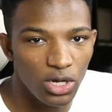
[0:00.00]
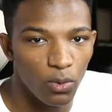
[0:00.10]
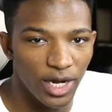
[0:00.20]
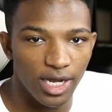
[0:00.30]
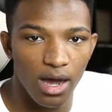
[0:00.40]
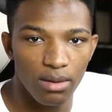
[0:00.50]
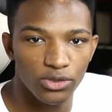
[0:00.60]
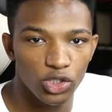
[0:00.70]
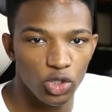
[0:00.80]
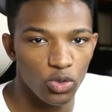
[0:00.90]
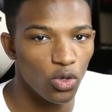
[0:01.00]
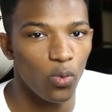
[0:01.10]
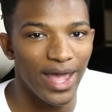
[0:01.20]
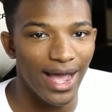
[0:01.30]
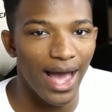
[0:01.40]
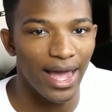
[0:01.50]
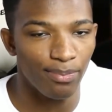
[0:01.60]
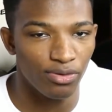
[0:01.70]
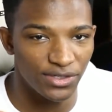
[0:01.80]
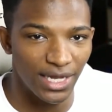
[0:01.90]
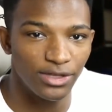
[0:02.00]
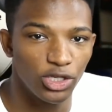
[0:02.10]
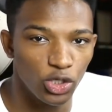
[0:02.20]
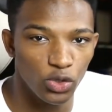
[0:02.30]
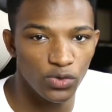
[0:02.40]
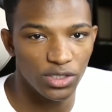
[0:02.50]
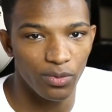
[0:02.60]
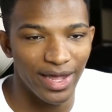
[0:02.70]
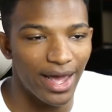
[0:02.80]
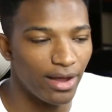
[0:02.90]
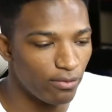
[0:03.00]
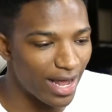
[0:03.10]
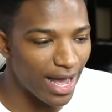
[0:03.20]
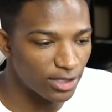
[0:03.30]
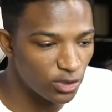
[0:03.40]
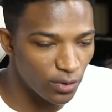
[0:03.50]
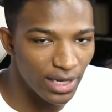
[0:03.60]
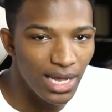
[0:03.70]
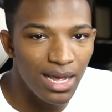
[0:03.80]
when it comes to the way I present the news and the way I react to it,